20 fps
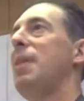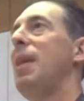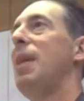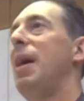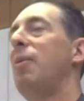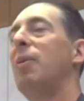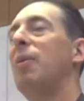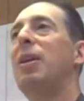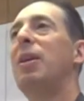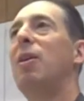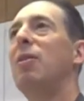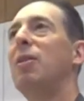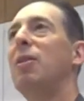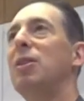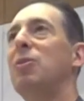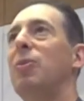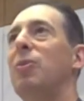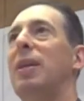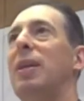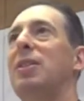And what I
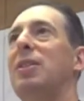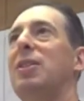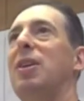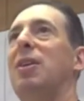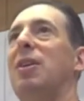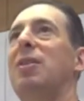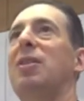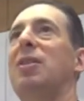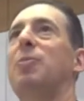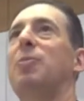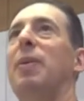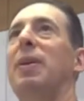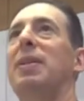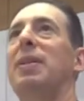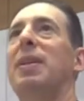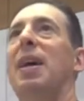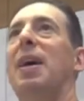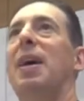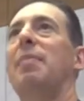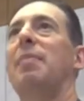noticed when I started to spend
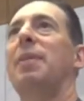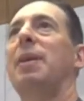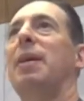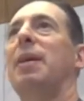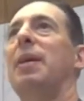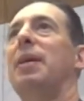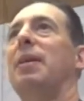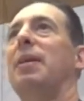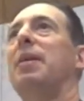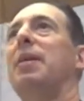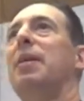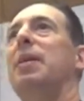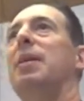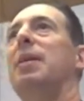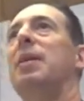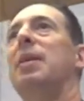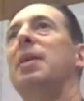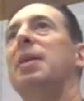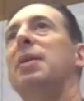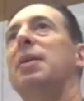time in
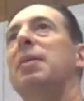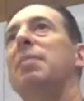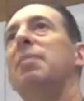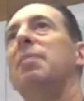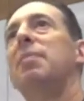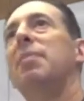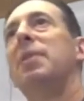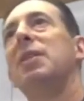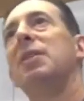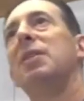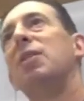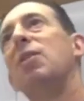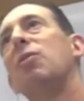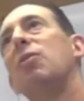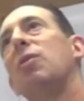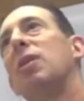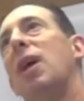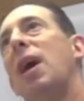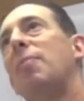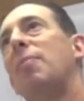these
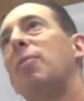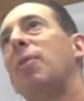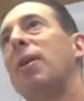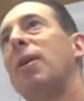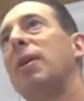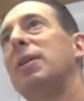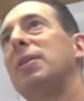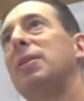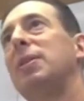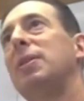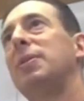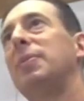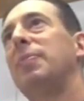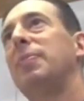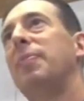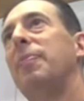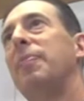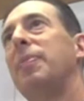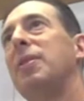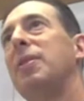local
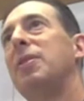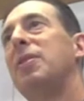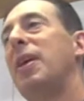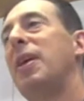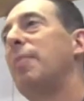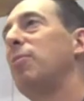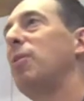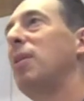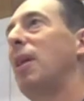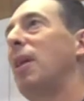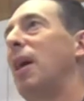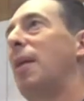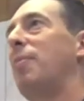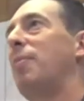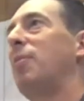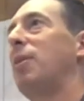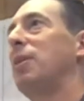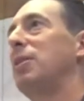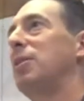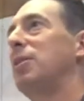libraries, these neighborhood
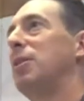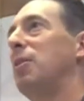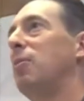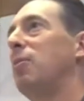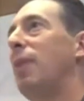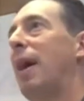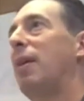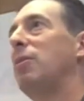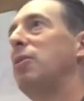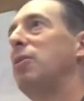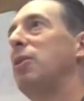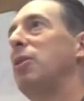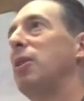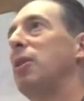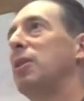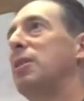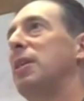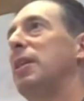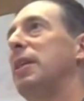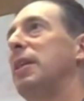libraries around New
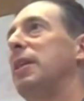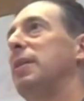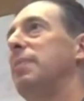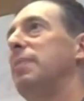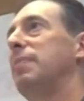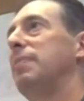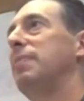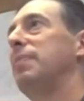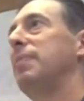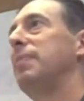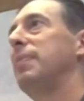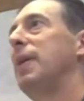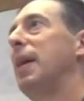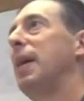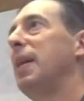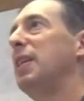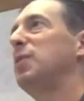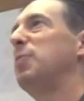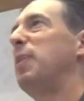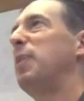York City,
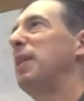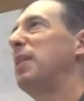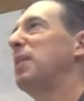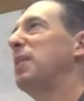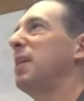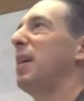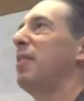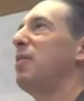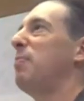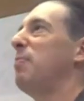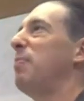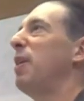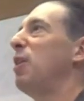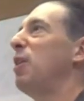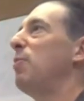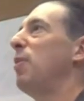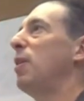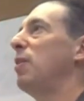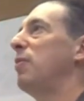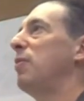and I spent the
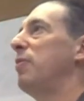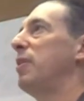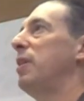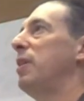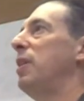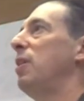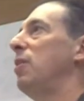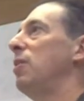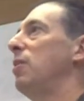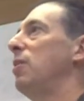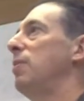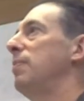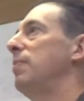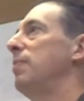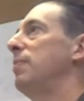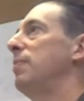better part of a year